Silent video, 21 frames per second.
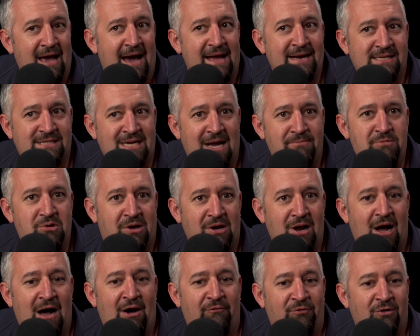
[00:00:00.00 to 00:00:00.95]
anytime you can
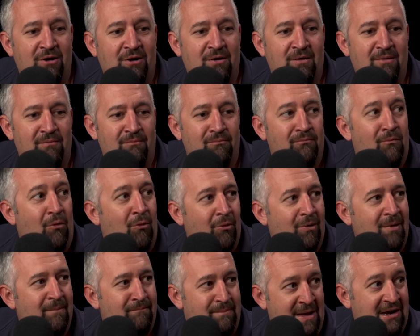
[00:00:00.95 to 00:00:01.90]
offer
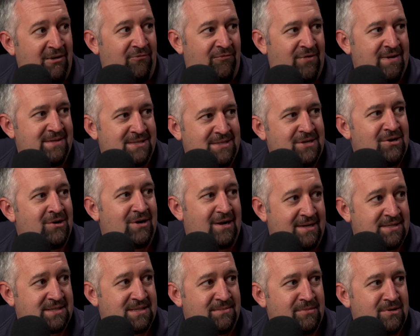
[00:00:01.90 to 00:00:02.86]
more benefits to your
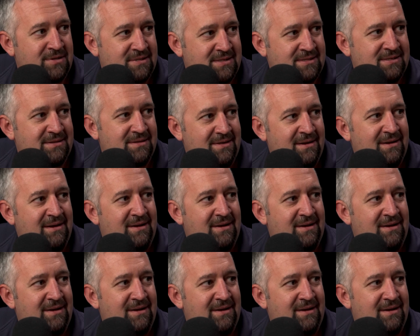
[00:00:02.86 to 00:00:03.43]
customers,